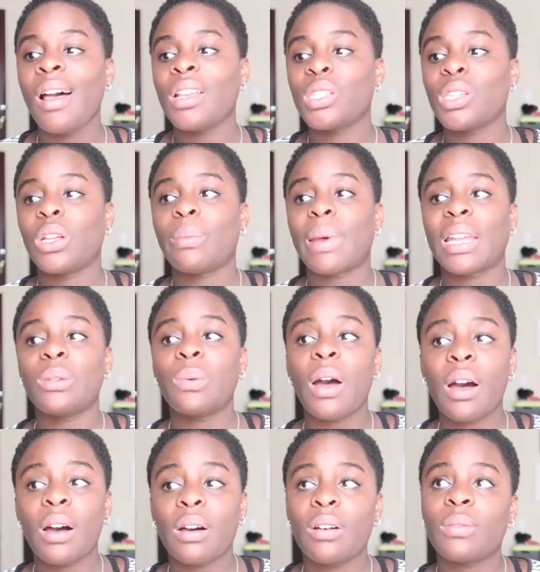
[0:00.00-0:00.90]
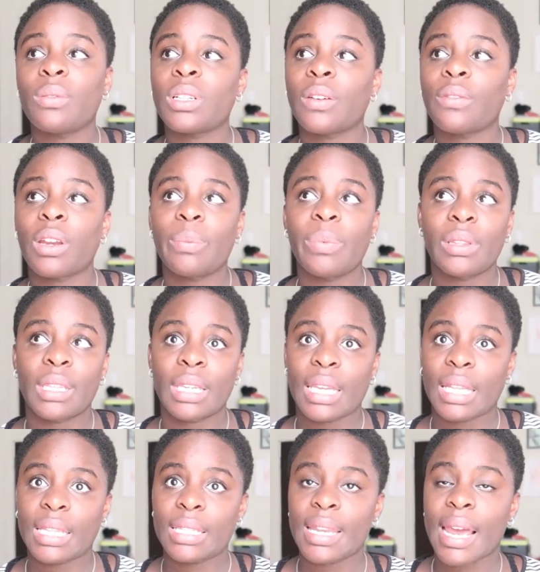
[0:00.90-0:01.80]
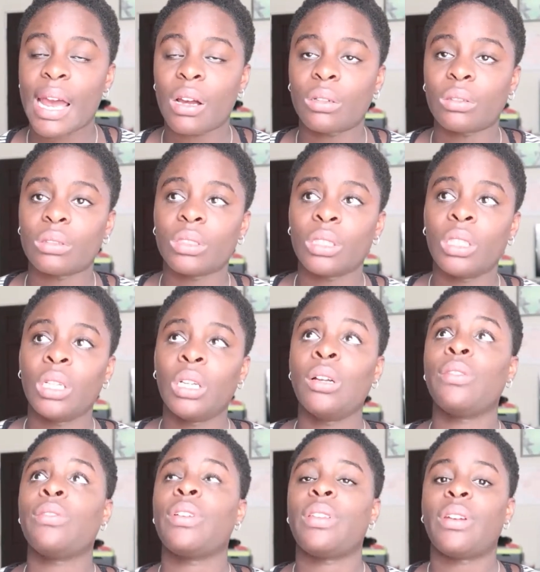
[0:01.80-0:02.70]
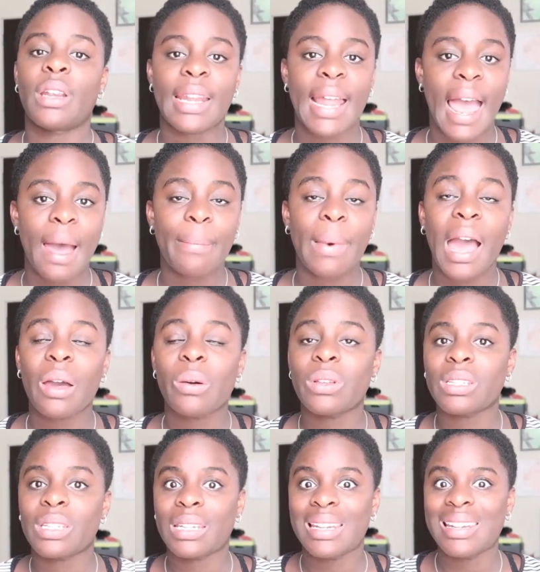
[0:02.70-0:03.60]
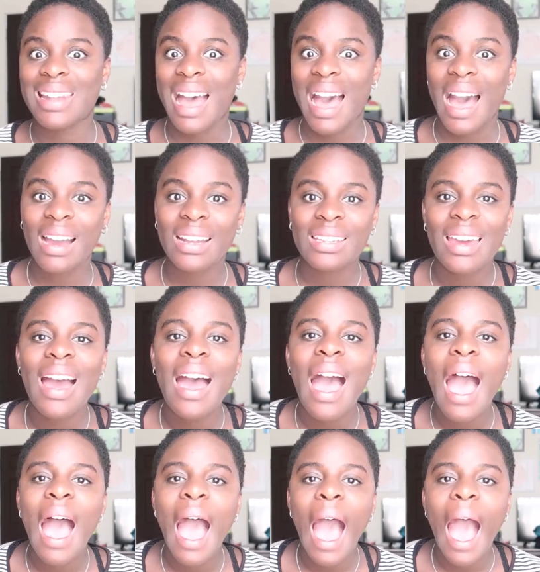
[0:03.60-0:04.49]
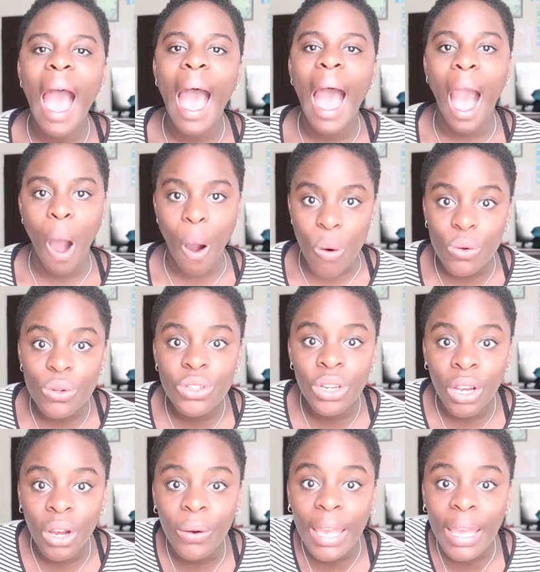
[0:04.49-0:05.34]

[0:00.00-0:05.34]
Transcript: So by 12, whenever I put the kids down for their nap, I was knocked out.